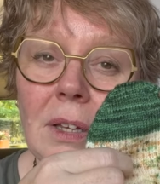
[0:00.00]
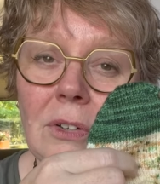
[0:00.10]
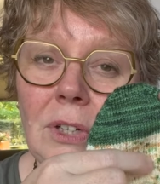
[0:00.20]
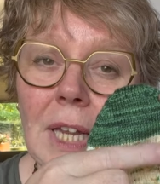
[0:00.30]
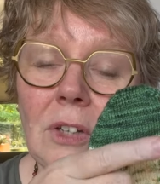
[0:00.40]

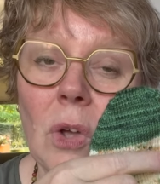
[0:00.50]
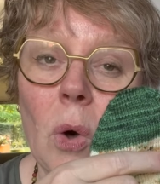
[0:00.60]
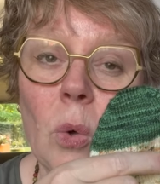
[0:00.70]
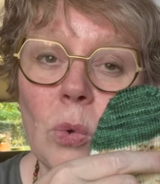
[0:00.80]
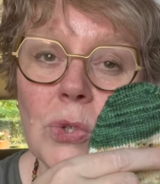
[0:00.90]
create
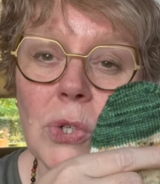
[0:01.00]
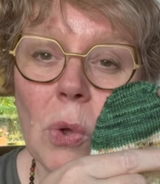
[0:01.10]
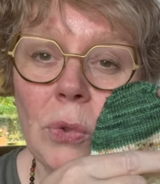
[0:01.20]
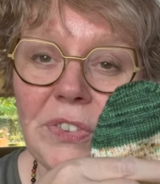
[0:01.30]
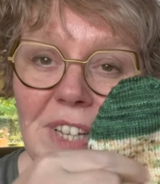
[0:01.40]
holes
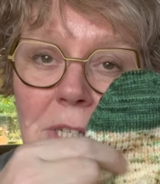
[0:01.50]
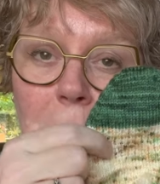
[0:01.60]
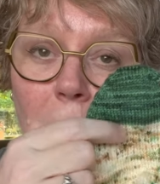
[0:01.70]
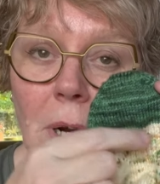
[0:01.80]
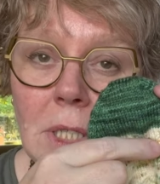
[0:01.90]
on this
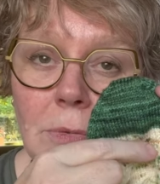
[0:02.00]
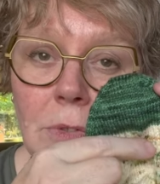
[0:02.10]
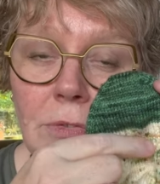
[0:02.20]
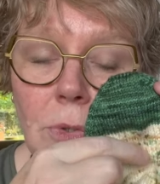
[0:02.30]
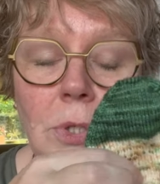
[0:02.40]
part of the
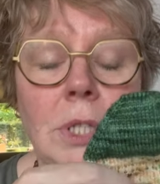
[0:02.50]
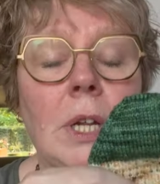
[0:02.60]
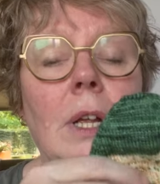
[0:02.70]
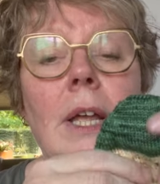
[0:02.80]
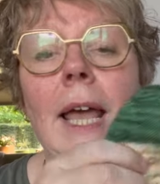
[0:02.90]
foot,
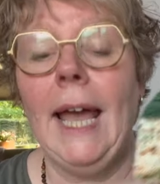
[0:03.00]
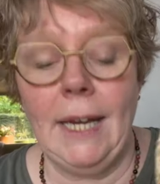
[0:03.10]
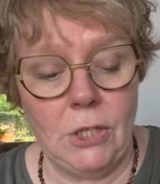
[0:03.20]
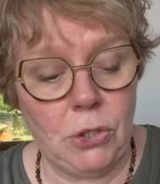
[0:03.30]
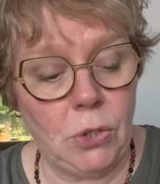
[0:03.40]
and
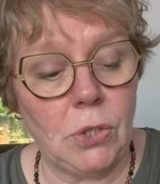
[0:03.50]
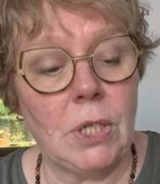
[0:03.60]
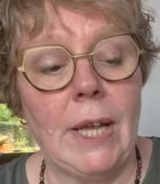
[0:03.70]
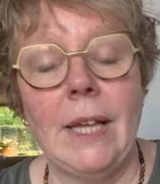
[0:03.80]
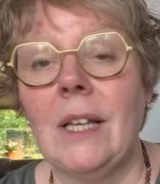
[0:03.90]
it's
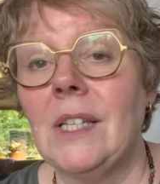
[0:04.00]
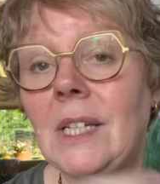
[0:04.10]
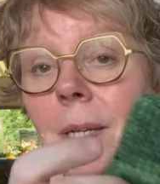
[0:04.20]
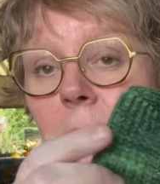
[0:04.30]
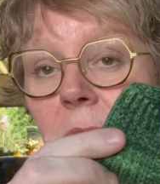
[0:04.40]
just like a
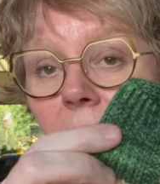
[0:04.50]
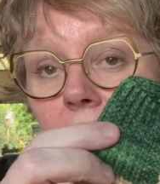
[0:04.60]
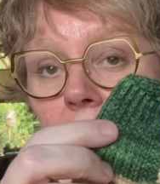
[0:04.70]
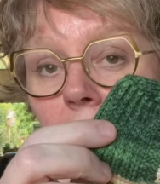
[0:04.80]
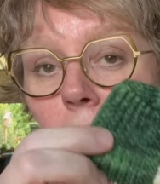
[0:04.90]
slip
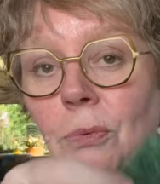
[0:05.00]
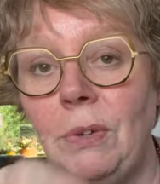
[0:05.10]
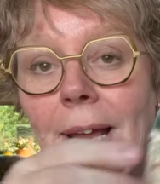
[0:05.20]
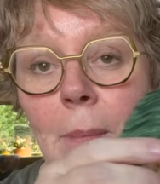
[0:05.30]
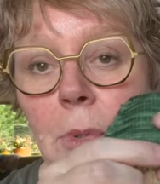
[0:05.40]
stitch heel
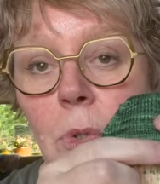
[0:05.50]
flap.